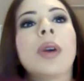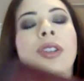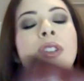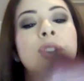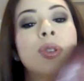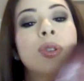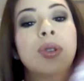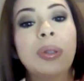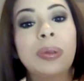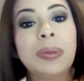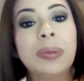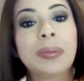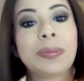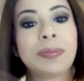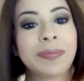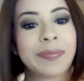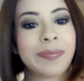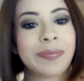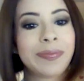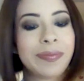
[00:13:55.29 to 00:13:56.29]
a true
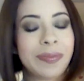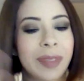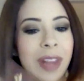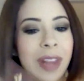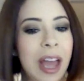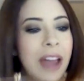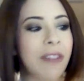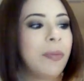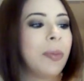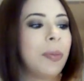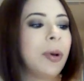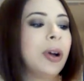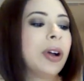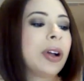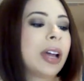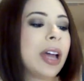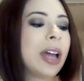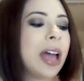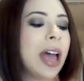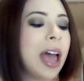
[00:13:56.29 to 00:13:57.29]
life
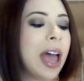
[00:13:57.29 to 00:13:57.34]
book,